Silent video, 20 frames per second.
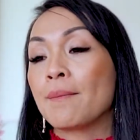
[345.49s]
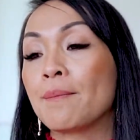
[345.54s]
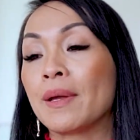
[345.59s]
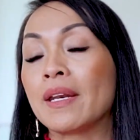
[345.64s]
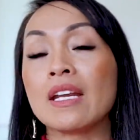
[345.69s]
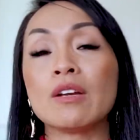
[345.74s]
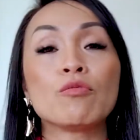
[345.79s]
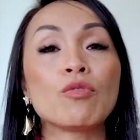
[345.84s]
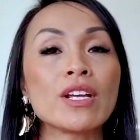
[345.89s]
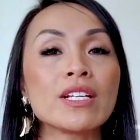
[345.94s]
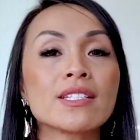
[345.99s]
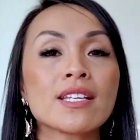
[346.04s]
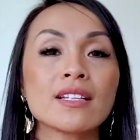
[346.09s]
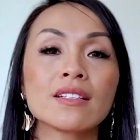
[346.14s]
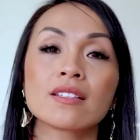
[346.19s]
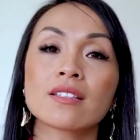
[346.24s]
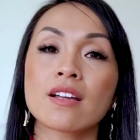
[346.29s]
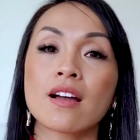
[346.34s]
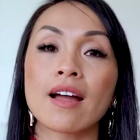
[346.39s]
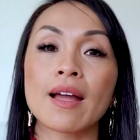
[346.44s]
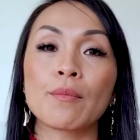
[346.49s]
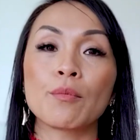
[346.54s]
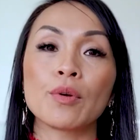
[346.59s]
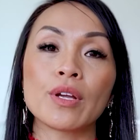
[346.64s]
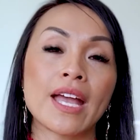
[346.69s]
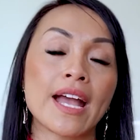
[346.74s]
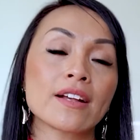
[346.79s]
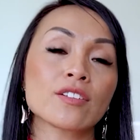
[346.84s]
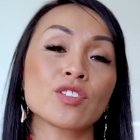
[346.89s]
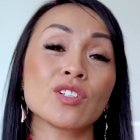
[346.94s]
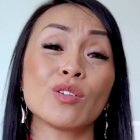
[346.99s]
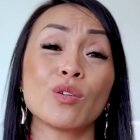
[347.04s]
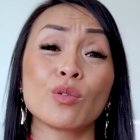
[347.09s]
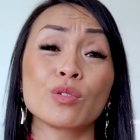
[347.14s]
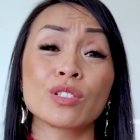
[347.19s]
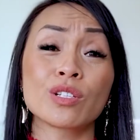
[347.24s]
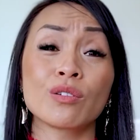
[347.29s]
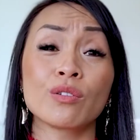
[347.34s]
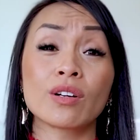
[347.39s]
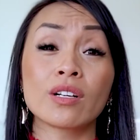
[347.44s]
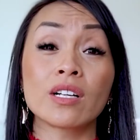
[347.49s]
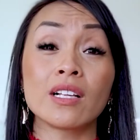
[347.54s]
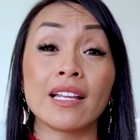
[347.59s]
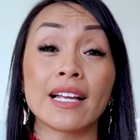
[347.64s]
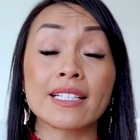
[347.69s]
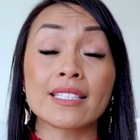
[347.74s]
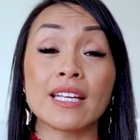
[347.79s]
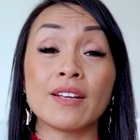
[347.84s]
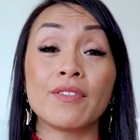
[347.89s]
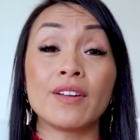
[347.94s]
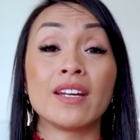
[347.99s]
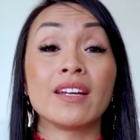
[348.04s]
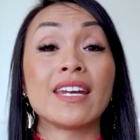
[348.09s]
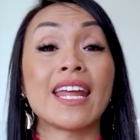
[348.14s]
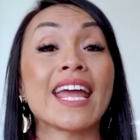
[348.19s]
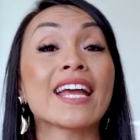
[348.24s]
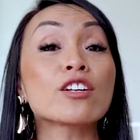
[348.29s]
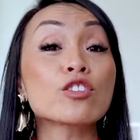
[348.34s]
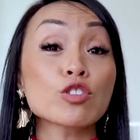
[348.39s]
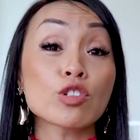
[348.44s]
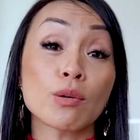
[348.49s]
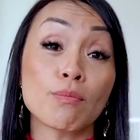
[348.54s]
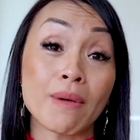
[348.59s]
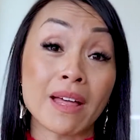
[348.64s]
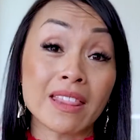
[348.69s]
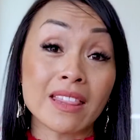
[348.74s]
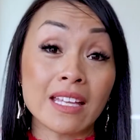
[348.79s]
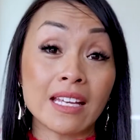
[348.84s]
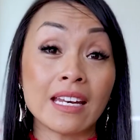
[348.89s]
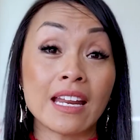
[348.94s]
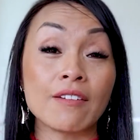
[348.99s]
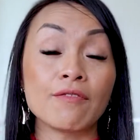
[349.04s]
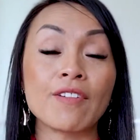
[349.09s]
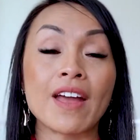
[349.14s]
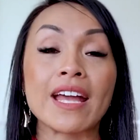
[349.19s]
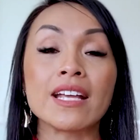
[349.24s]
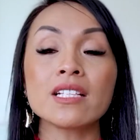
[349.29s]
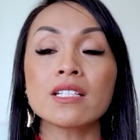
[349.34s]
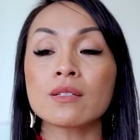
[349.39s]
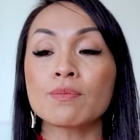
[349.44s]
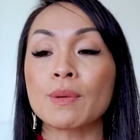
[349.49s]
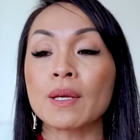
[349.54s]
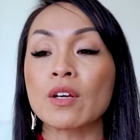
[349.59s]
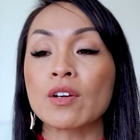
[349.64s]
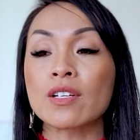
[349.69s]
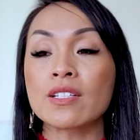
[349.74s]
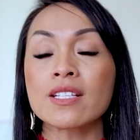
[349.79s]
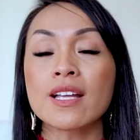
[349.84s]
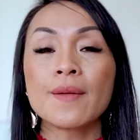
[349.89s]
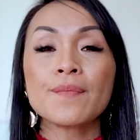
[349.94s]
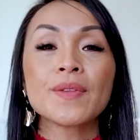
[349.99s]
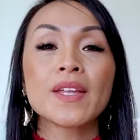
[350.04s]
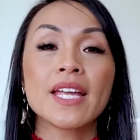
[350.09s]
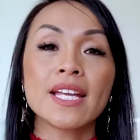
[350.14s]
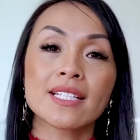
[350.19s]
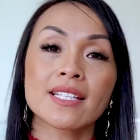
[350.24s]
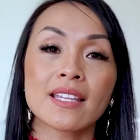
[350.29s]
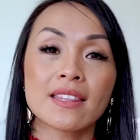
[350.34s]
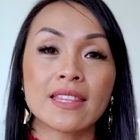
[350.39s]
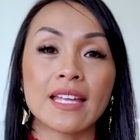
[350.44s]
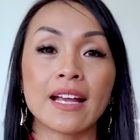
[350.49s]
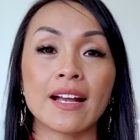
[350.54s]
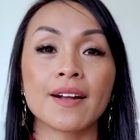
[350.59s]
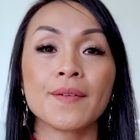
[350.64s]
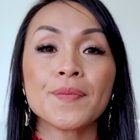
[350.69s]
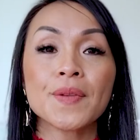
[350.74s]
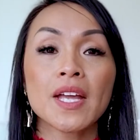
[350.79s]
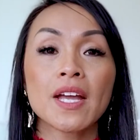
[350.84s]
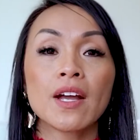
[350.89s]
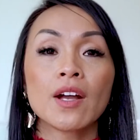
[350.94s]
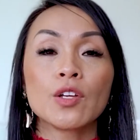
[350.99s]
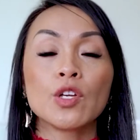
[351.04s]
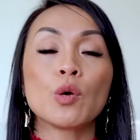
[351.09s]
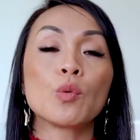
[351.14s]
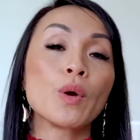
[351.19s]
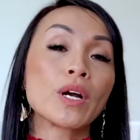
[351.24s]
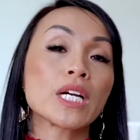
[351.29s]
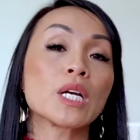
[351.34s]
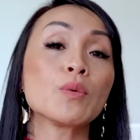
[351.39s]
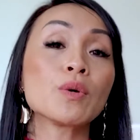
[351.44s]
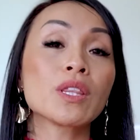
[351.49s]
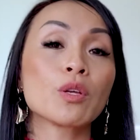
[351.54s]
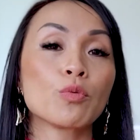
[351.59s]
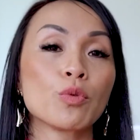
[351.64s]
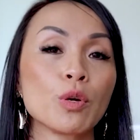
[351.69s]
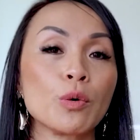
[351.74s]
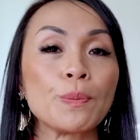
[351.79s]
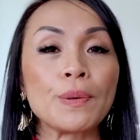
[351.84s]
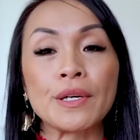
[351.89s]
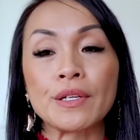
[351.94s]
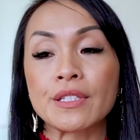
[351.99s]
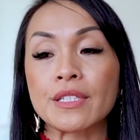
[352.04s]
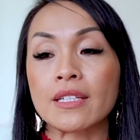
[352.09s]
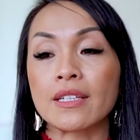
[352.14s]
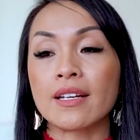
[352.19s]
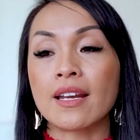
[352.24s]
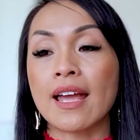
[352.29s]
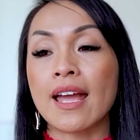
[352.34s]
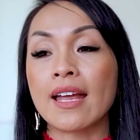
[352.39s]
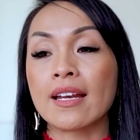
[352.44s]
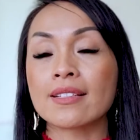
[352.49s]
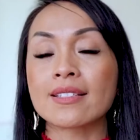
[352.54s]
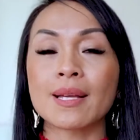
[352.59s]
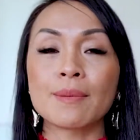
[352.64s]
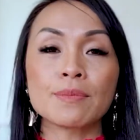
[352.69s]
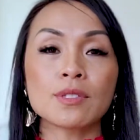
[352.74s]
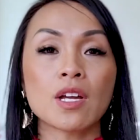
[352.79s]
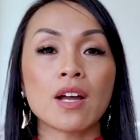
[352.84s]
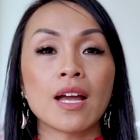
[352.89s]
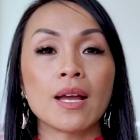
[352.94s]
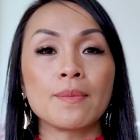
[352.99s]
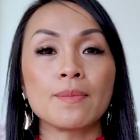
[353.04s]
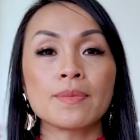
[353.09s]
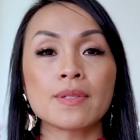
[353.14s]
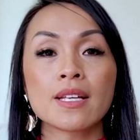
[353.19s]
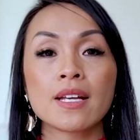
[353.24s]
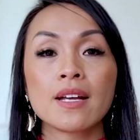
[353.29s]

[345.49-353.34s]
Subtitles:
But in recent time, we actually also collect even an extra month in advance, because here's the thing, you're working with a real person and sometimes